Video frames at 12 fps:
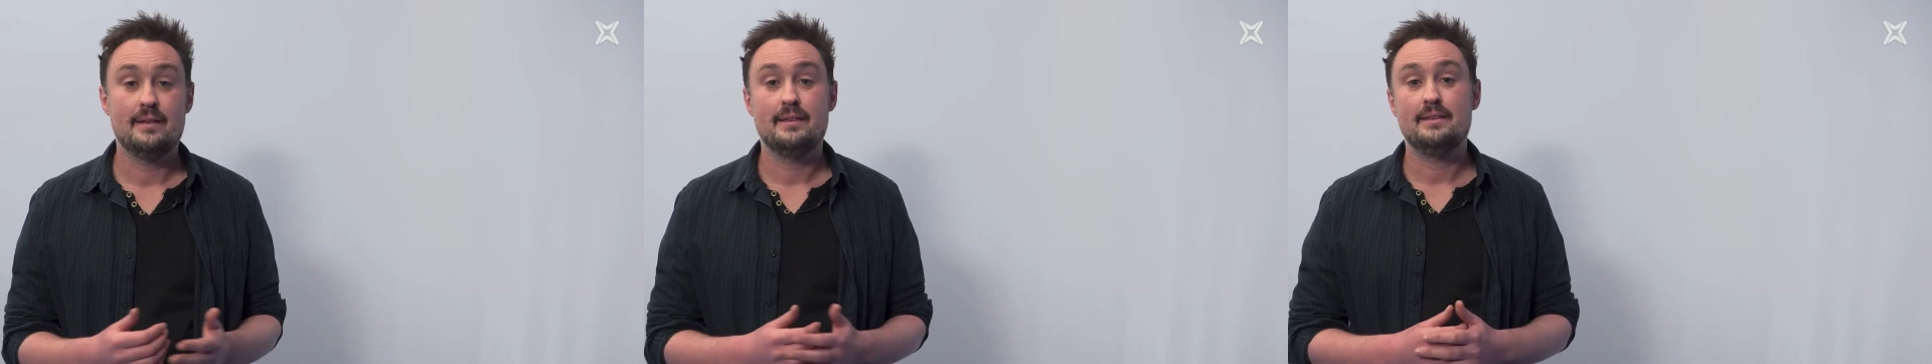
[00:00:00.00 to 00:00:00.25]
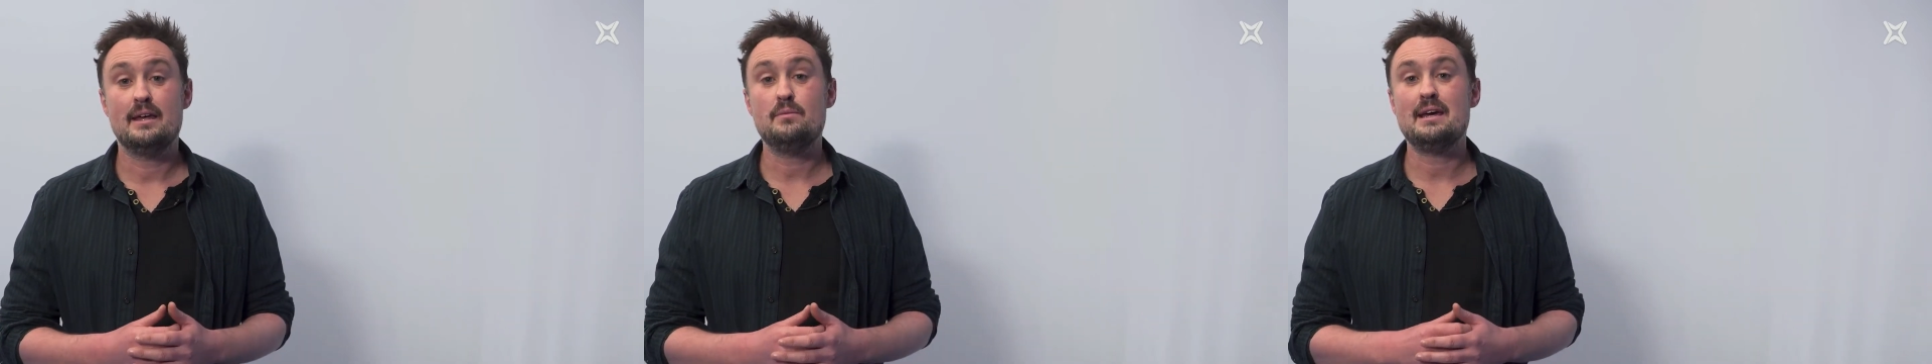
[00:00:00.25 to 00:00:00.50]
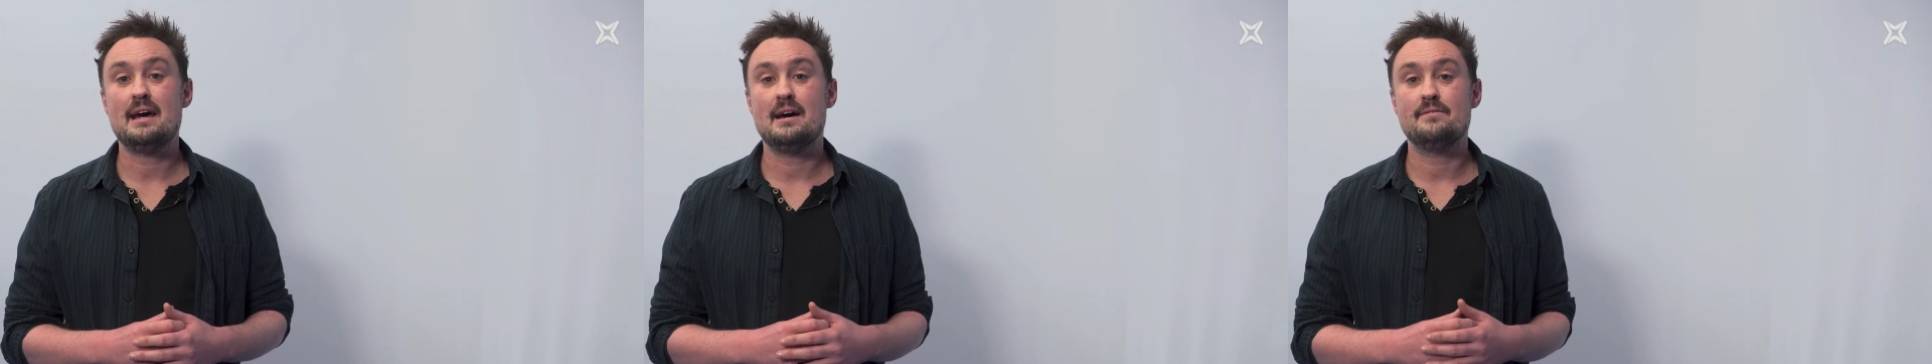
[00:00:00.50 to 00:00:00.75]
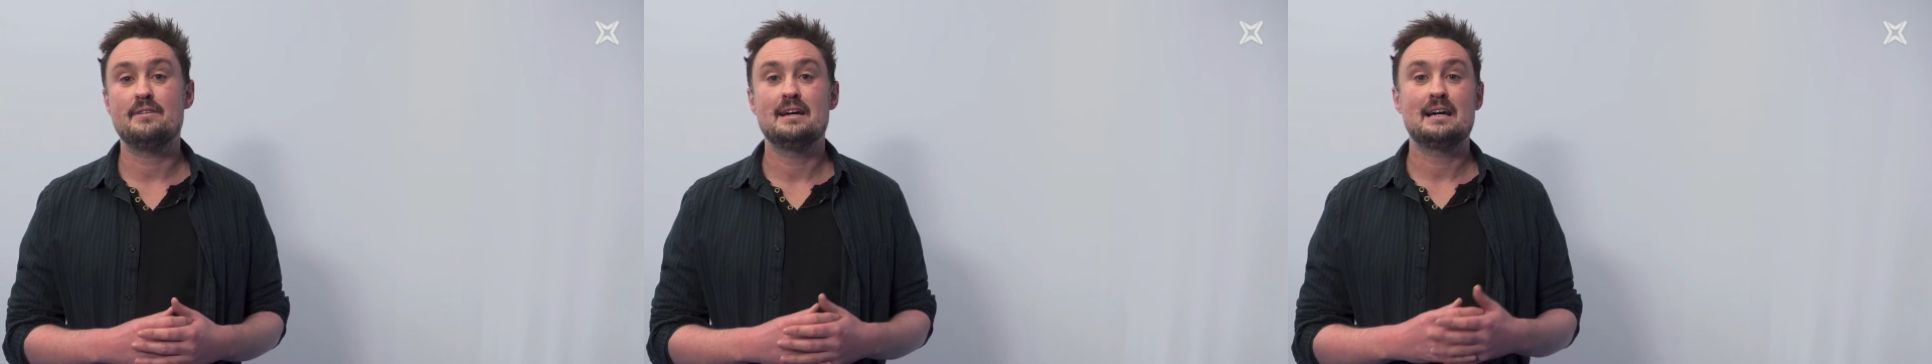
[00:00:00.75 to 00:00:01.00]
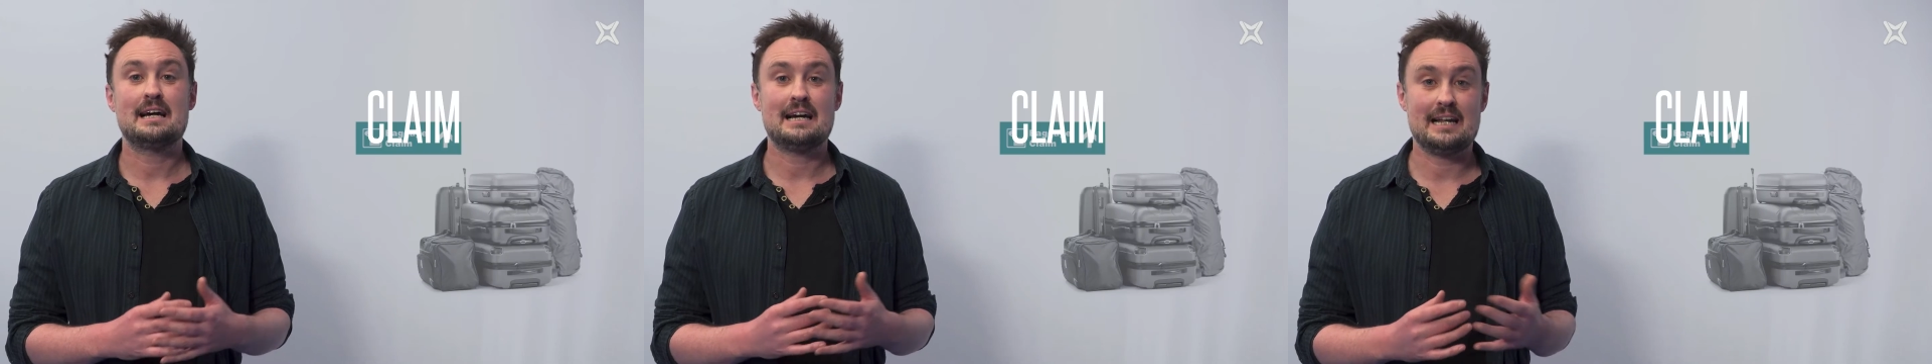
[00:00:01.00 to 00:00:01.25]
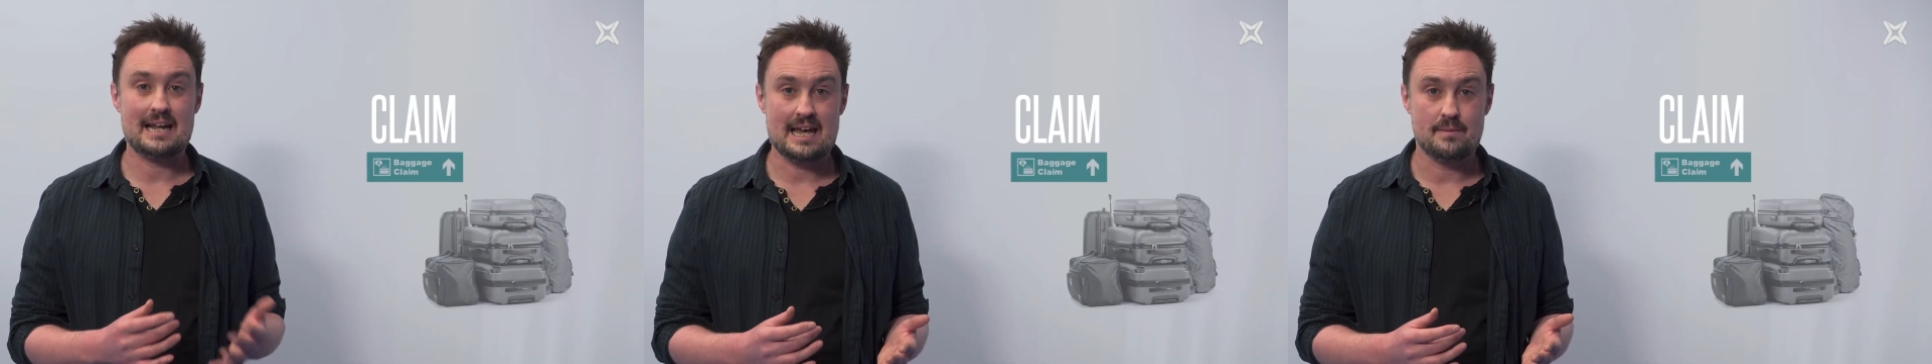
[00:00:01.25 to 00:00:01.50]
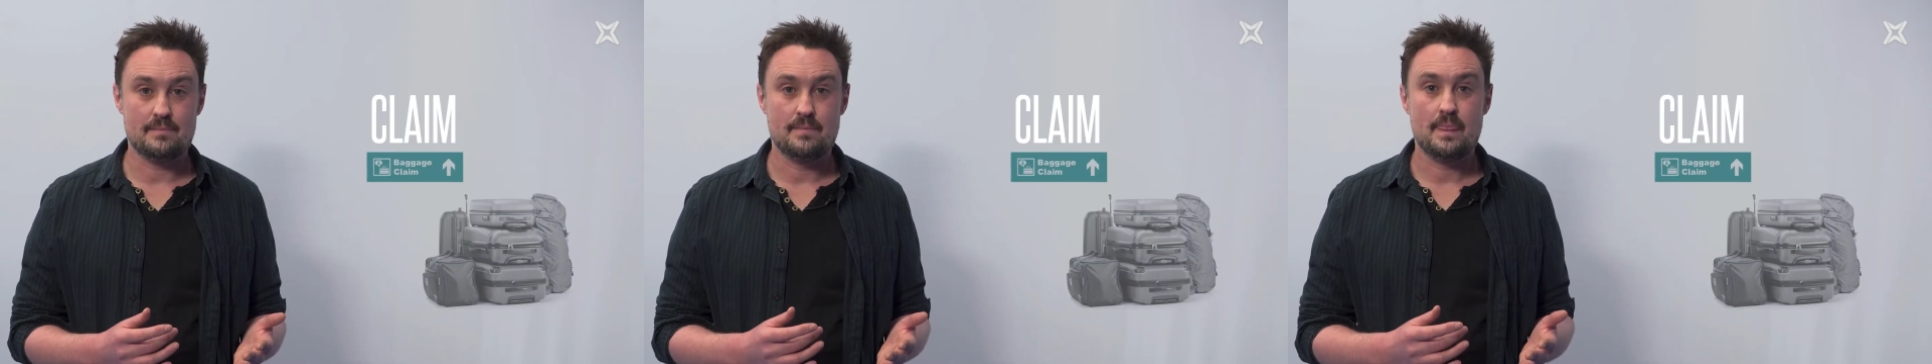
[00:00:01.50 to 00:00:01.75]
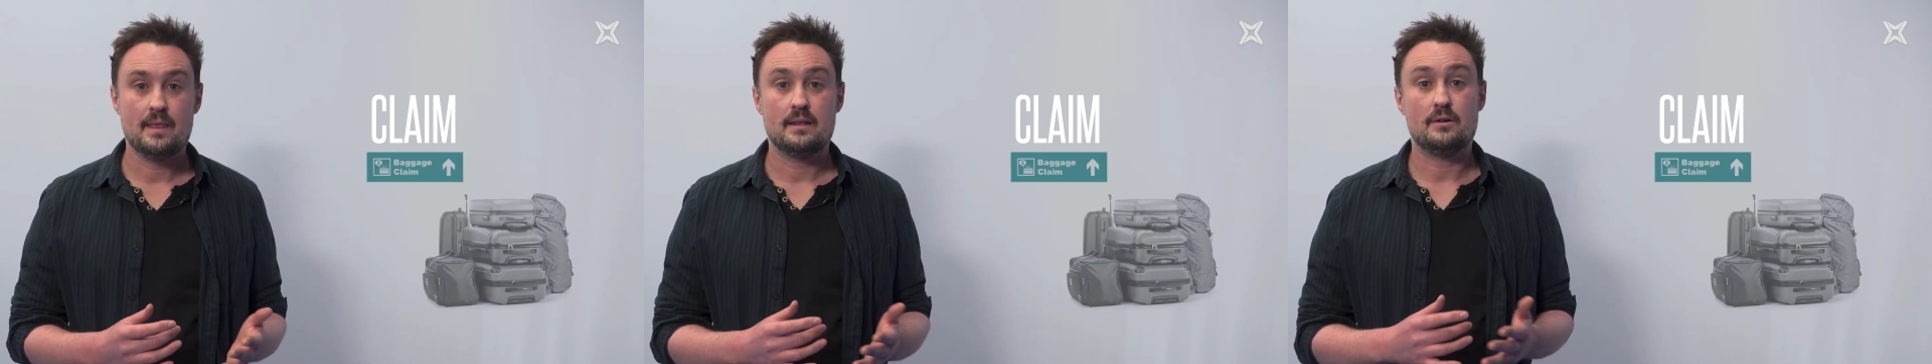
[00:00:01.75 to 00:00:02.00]
Then we have claim.
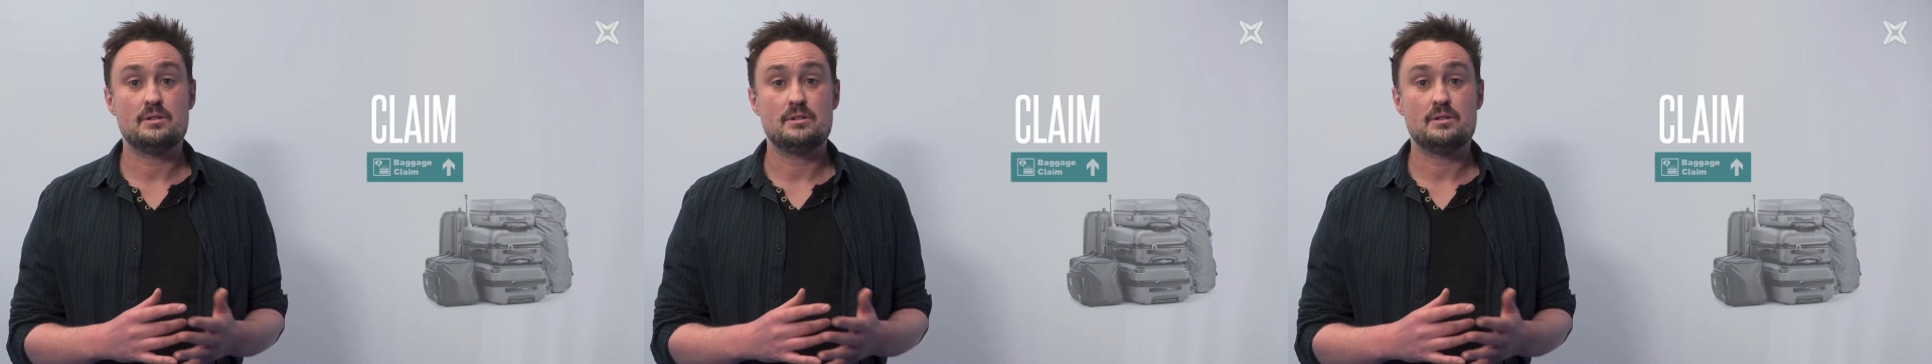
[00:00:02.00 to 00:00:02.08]
Now,